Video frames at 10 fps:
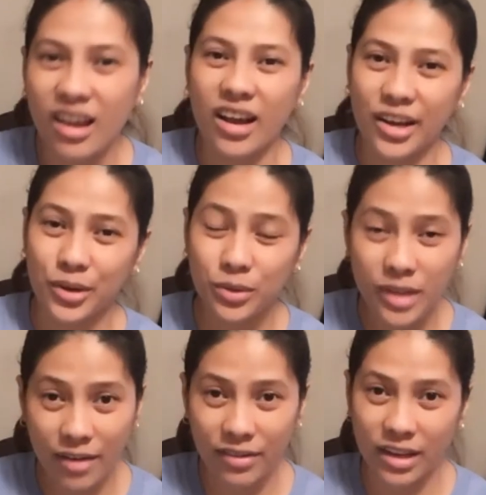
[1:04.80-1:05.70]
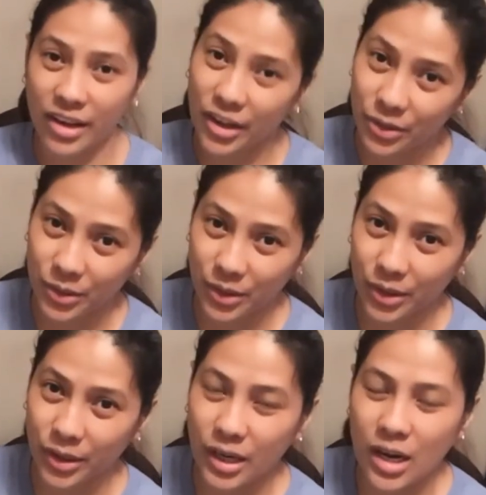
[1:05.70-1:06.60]
I don't have a
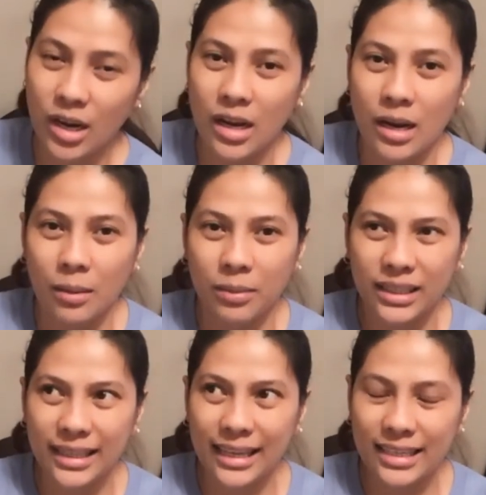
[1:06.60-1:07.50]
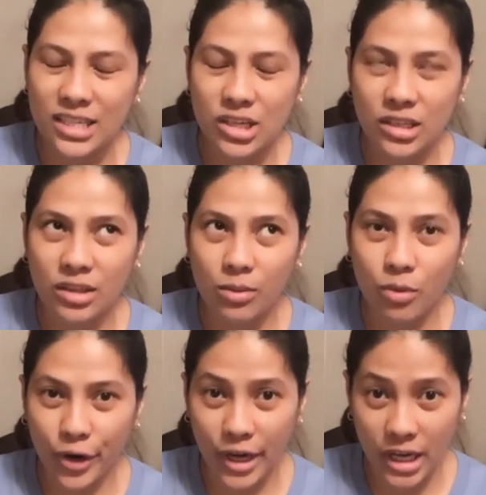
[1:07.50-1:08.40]
letter. But that is in the
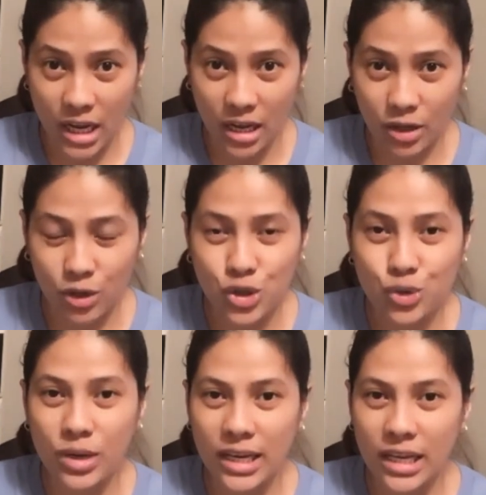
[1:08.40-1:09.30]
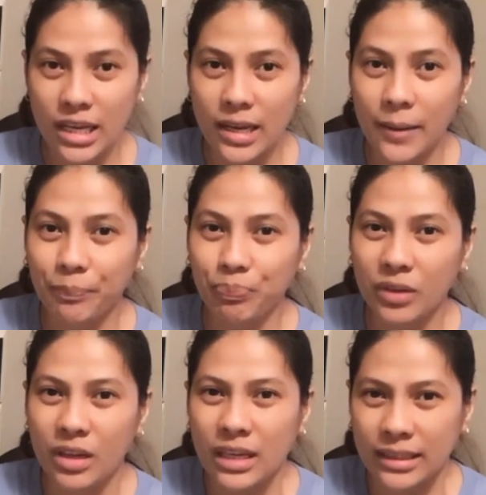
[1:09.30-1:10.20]
morning. Usually,
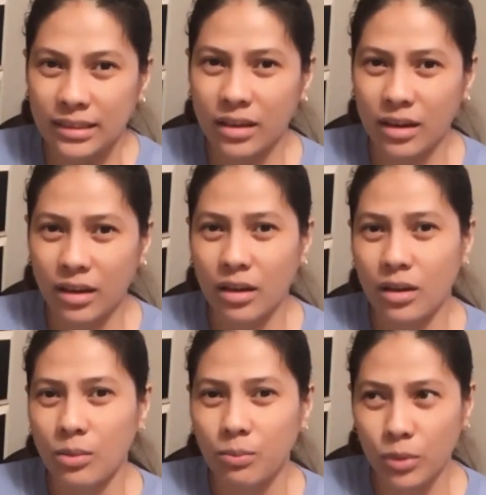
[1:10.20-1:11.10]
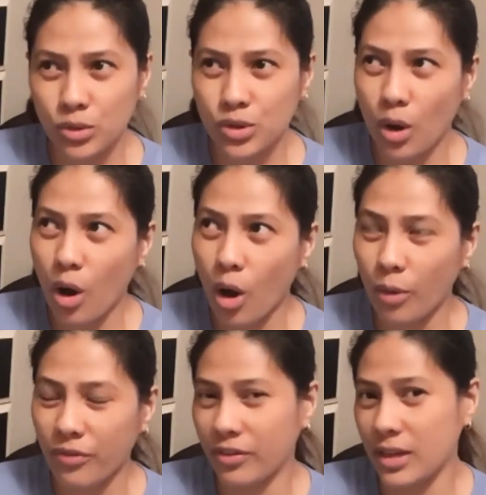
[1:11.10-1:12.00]
the post
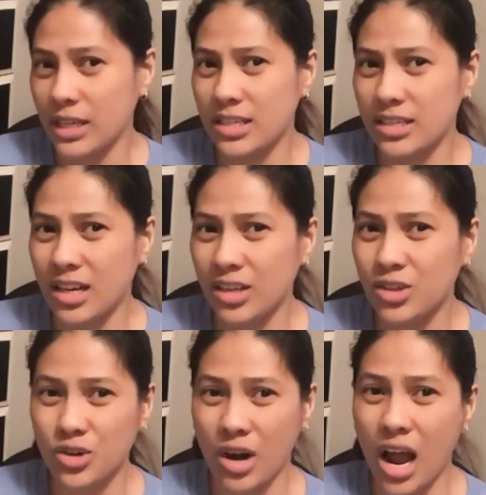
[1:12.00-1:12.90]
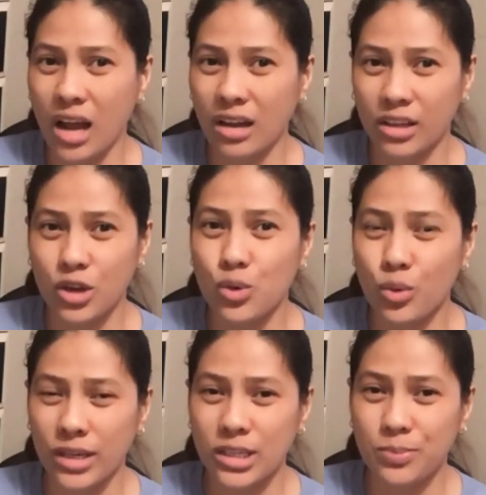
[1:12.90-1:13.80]
office truck, the
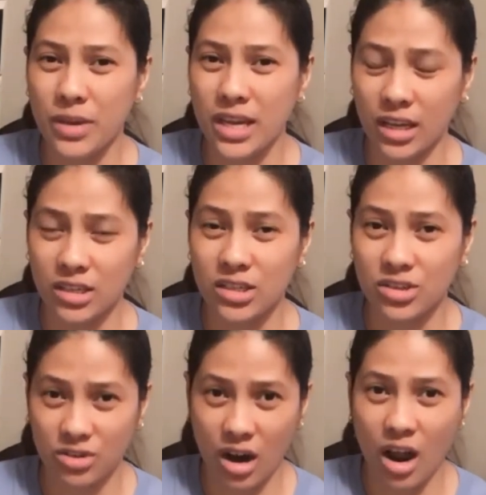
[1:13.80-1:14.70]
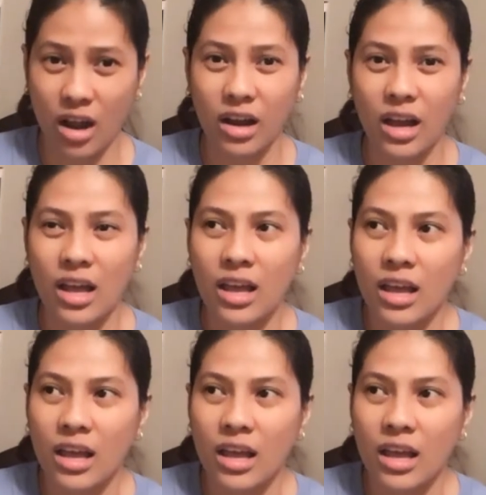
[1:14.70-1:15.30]
USPS truck,